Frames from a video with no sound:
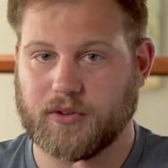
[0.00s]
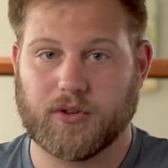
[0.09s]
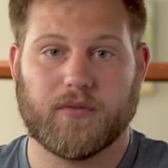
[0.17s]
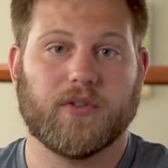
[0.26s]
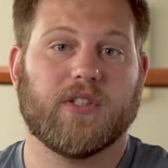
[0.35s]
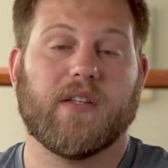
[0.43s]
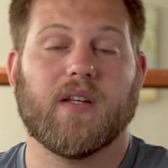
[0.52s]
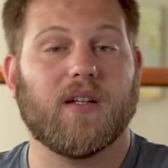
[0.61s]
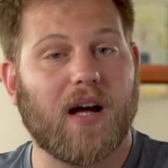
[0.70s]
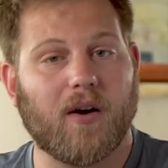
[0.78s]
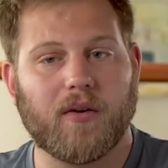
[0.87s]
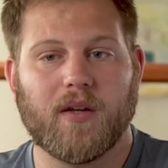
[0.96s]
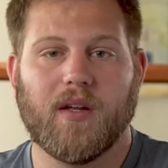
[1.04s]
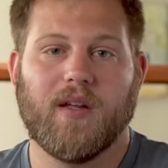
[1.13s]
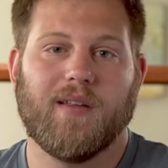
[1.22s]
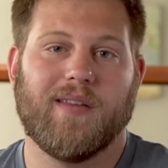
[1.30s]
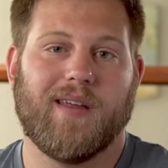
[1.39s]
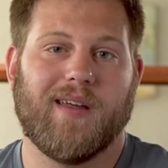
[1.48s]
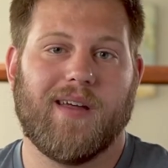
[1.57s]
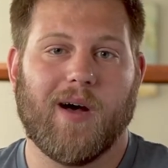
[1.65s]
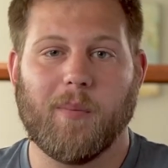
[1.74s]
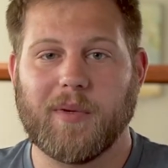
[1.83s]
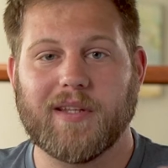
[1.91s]
servers on the cloud that
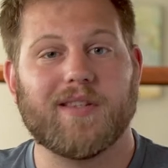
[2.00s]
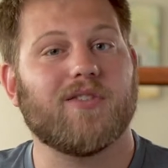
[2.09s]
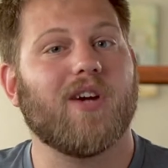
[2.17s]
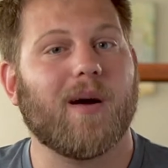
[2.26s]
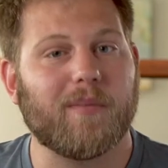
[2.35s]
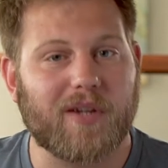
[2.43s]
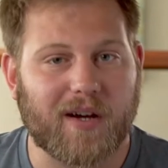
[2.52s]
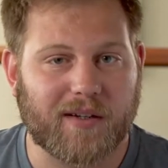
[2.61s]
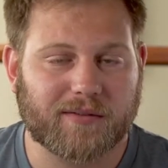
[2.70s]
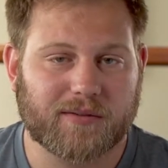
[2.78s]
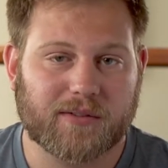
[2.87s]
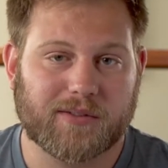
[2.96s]
help get the job done.